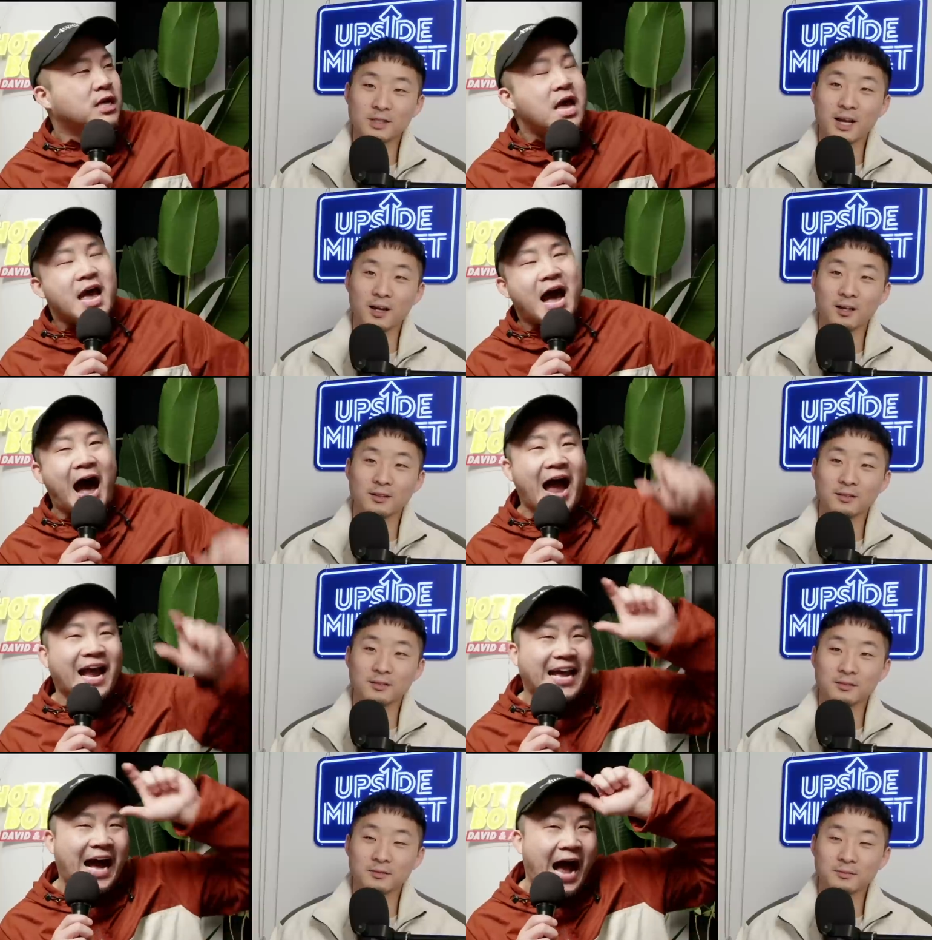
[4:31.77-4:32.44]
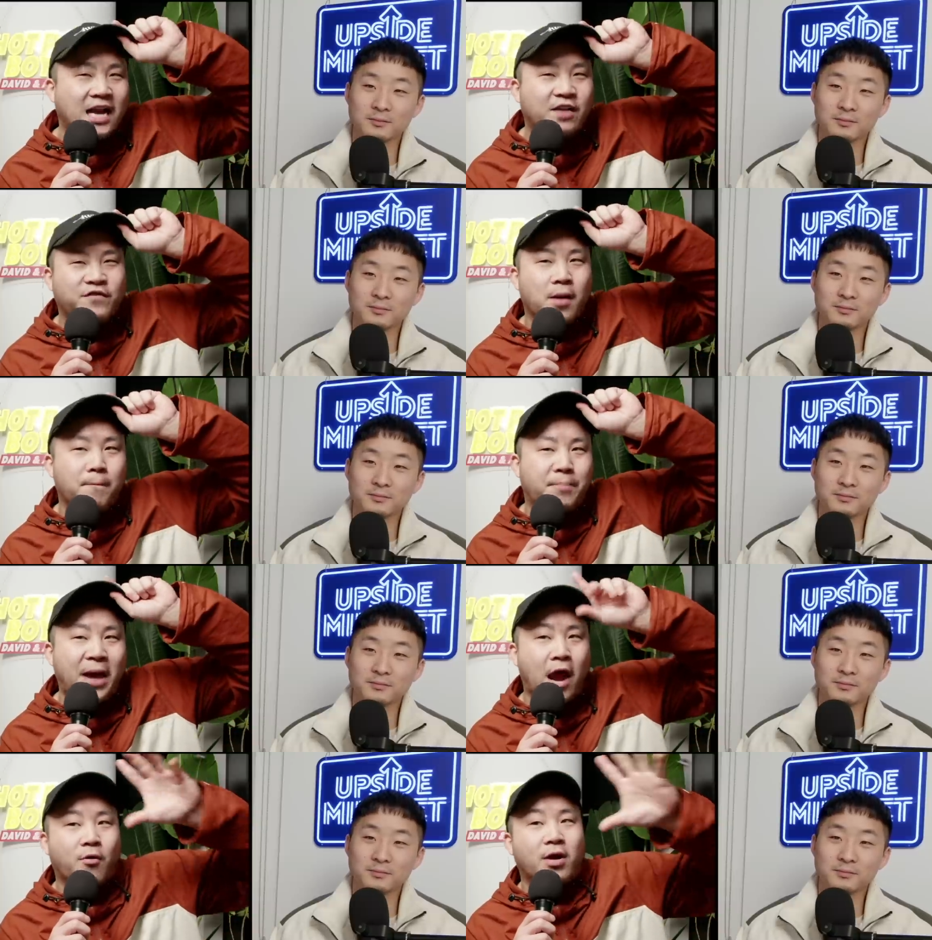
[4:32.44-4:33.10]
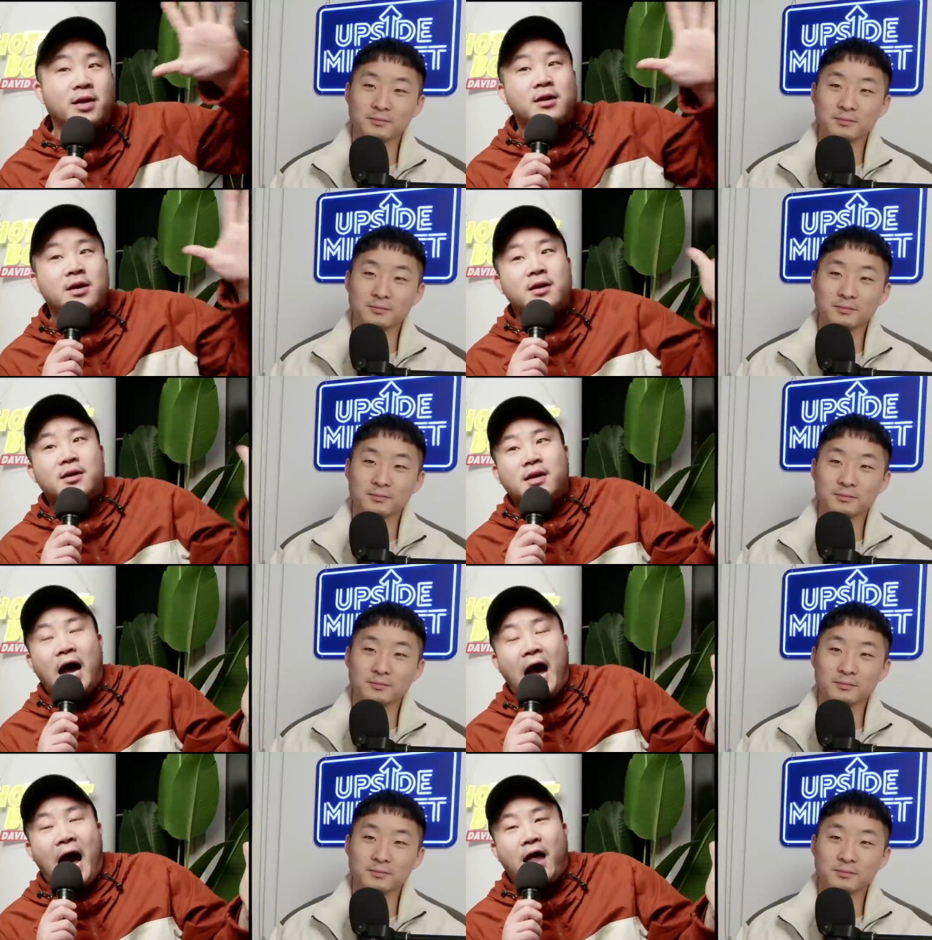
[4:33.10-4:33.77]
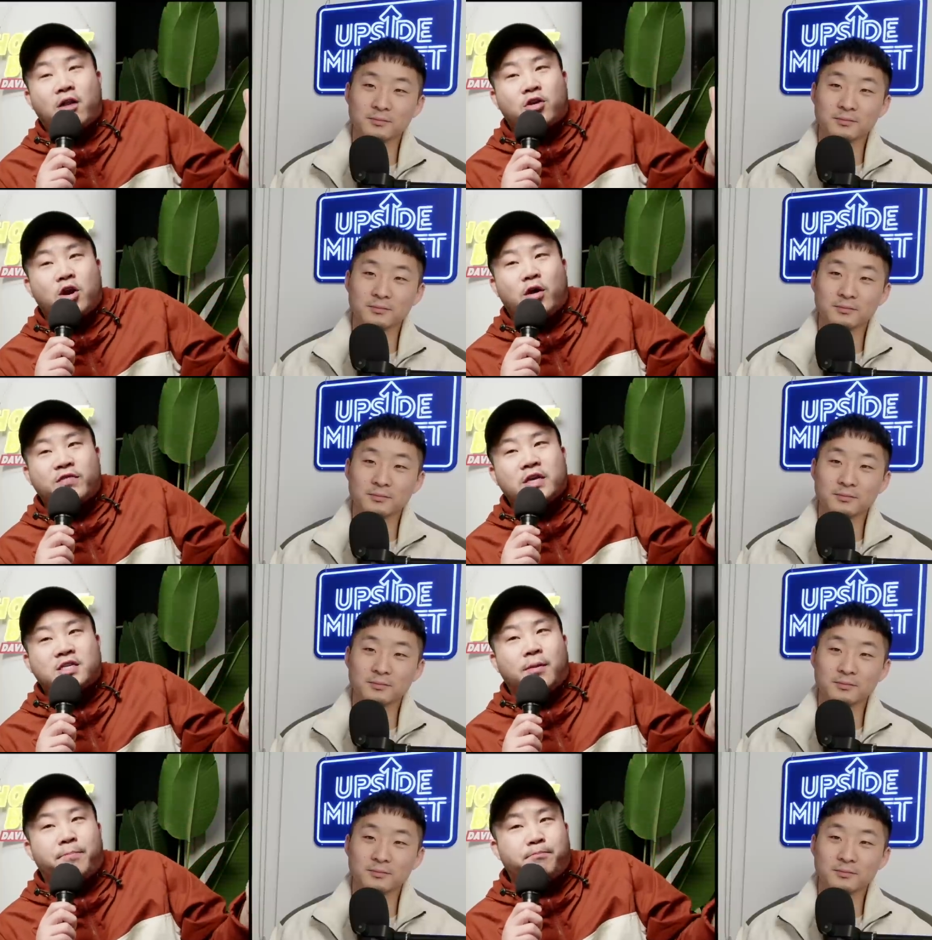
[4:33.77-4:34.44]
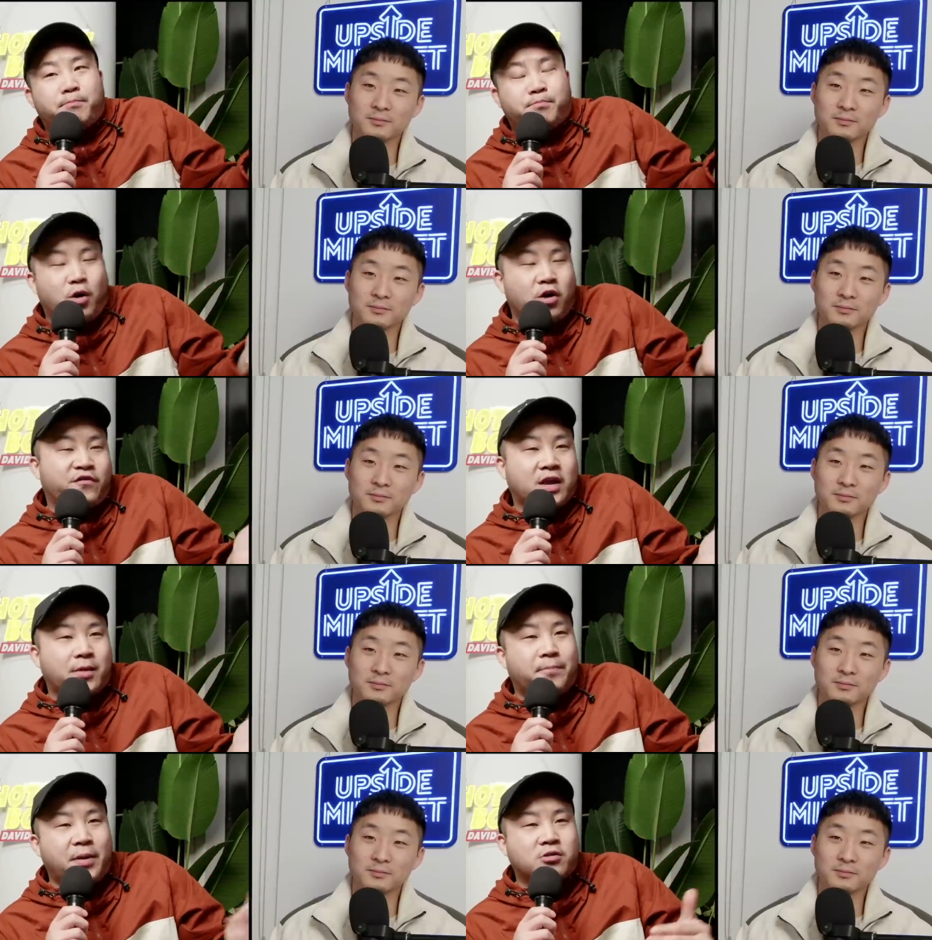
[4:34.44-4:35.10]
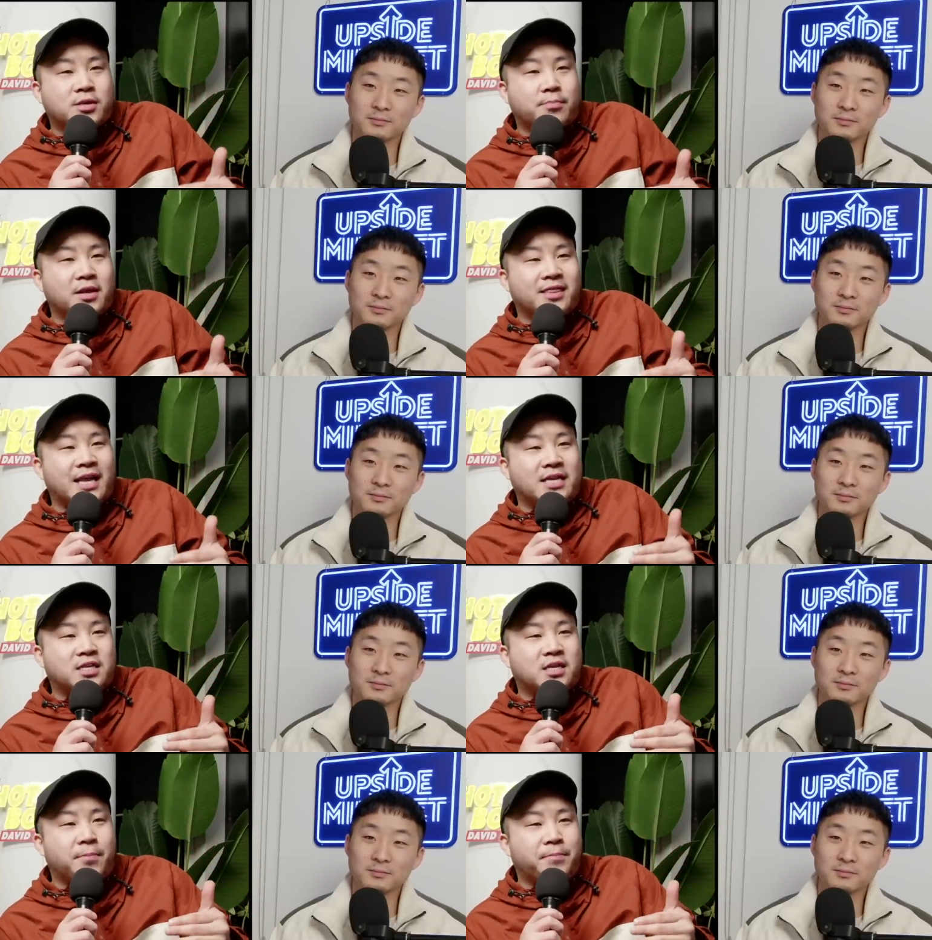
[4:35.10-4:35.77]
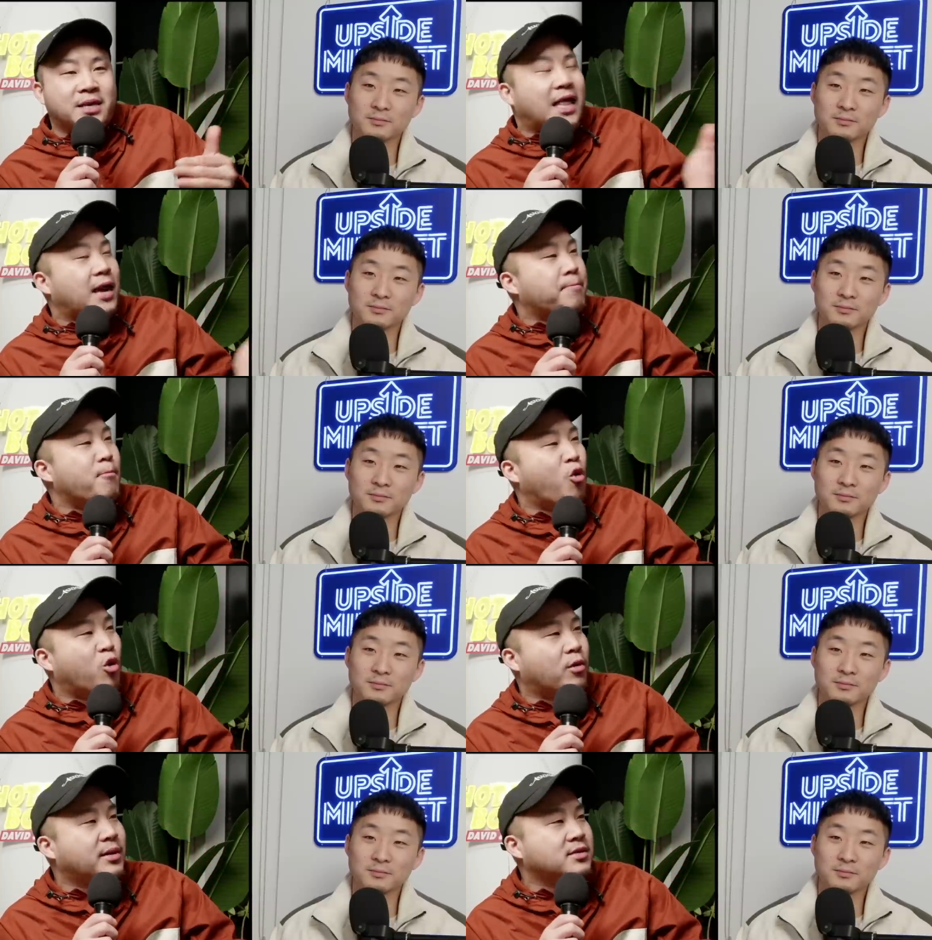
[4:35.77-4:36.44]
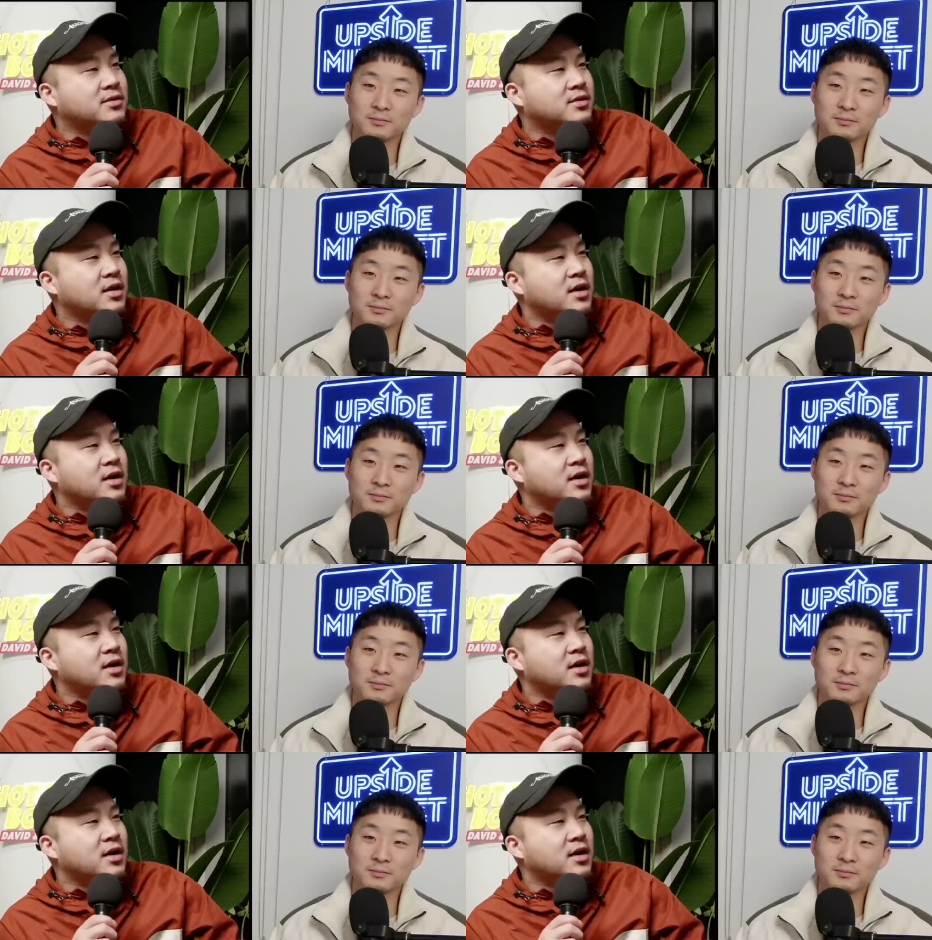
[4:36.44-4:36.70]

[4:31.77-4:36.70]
Speaker 1: Yeah. I kind of compare it, I don't know if this is a perfect comparison, but like to be like Mormons,